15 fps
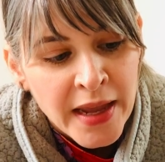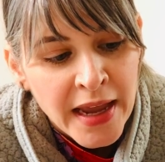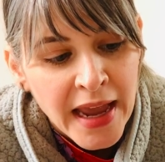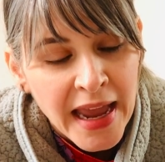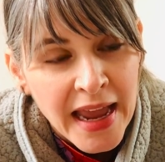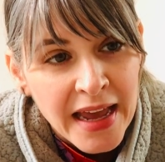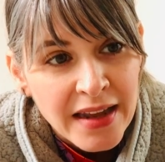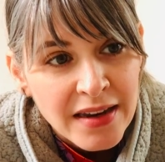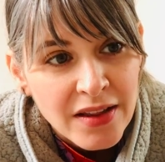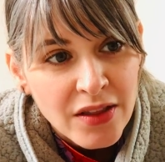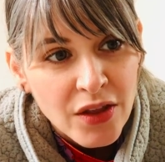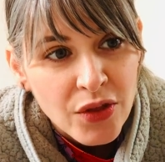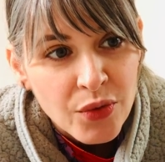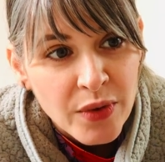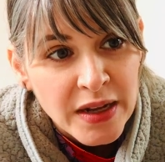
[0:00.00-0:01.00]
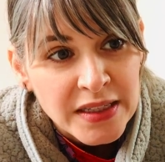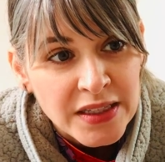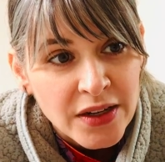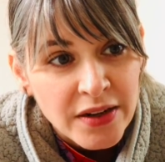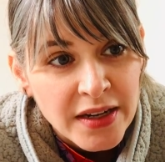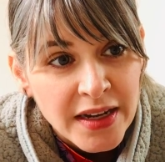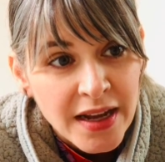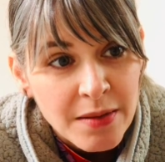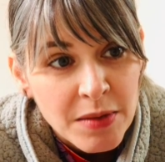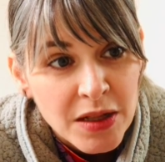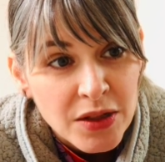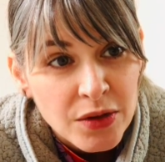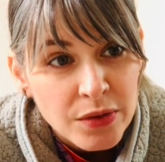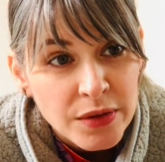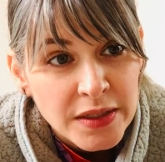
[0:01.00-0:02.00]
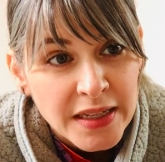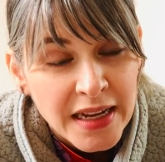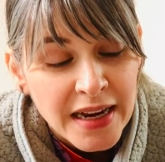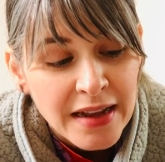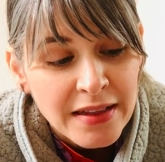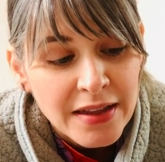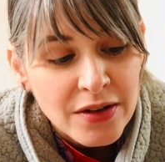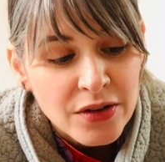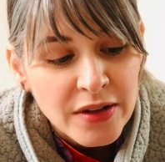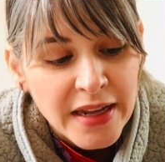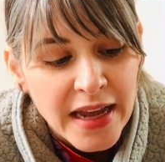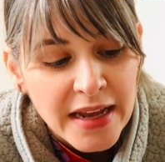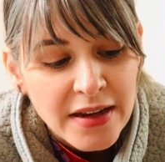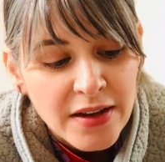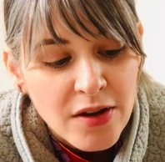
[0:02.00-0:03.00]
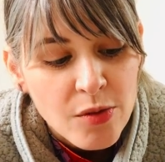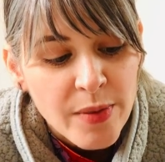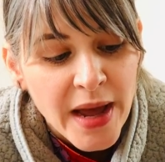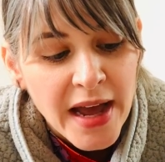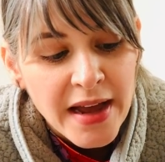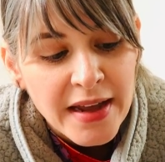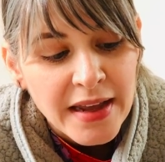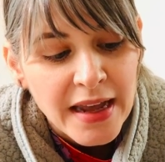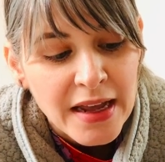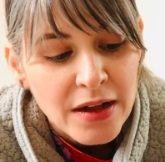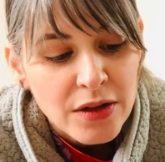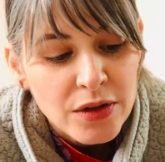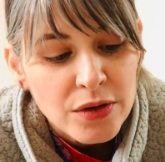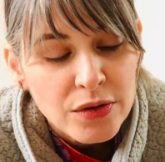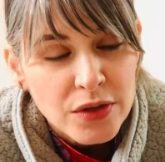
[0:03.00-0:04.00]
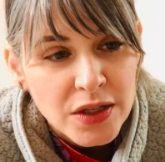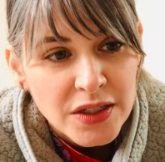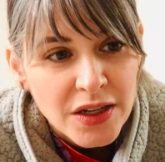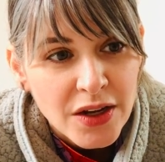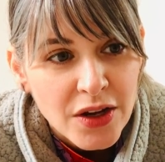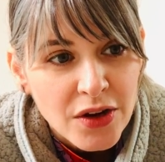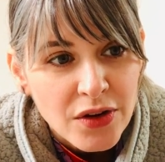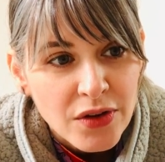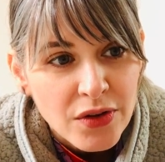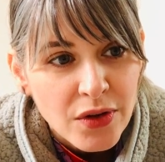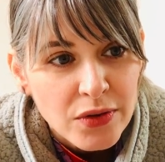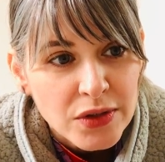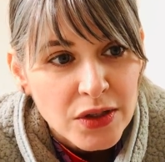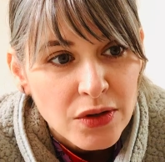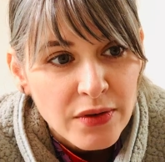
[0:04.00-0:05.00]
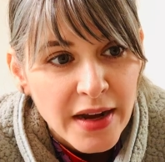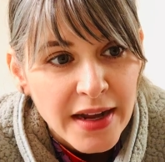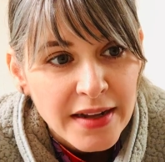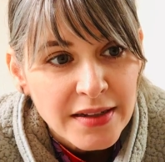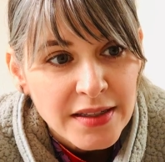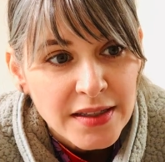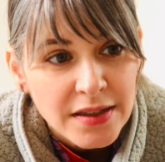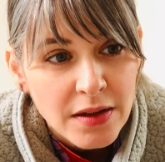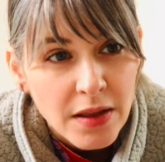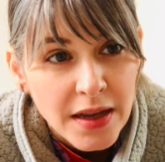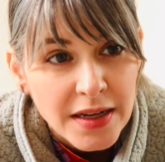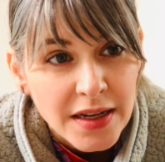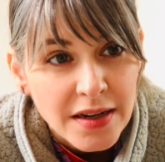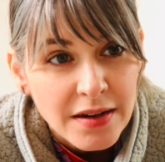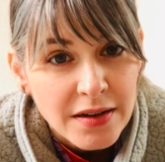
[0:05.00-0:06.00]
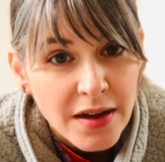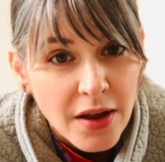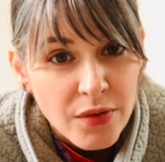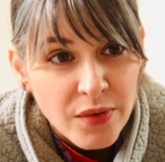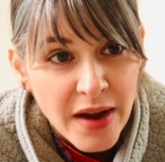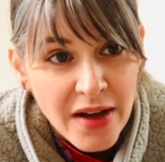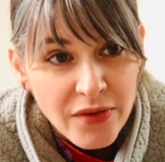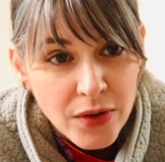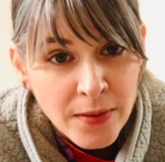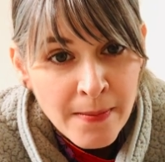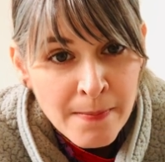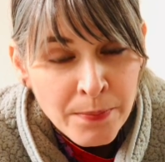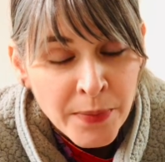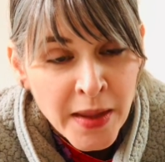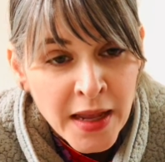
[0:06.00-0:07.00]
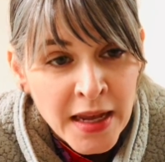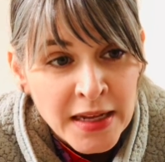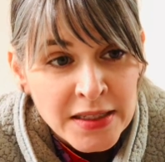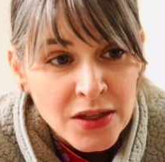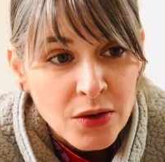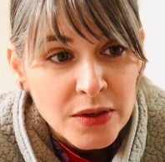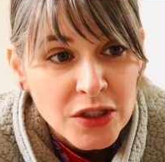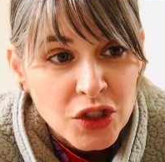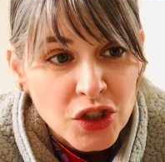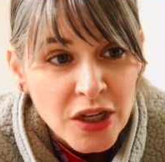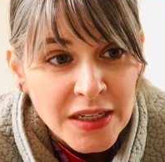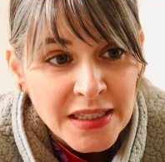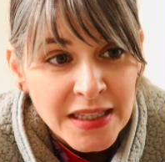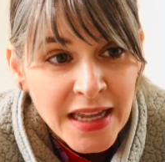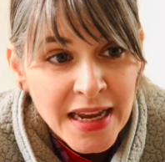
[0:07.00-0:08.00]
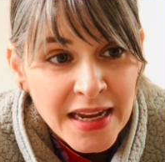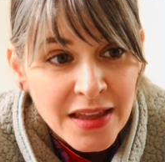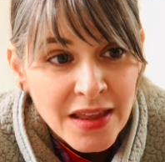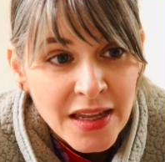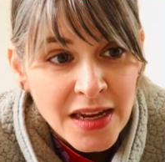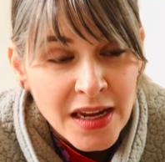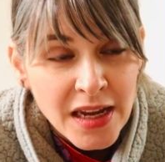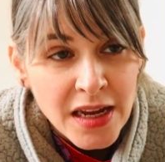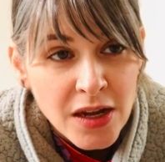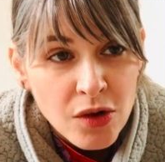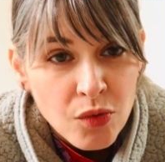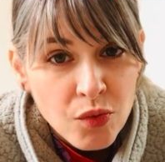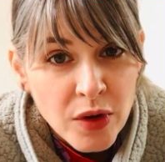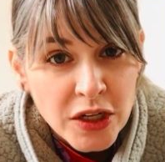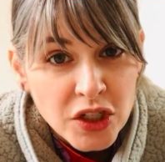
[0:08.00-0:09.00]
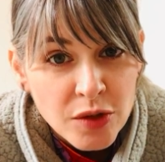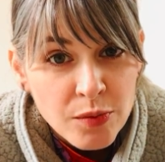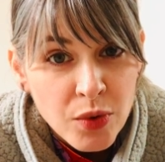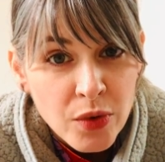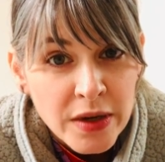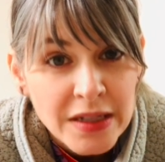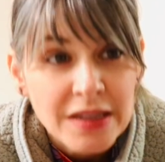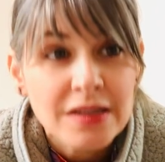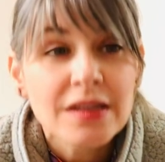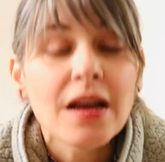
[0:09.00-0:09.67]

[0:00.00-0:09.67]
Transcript: and the threads started coming loose, and I literally had to go back and glue to secure those threads so they didn't unravel. So it's just like the Russian Pointe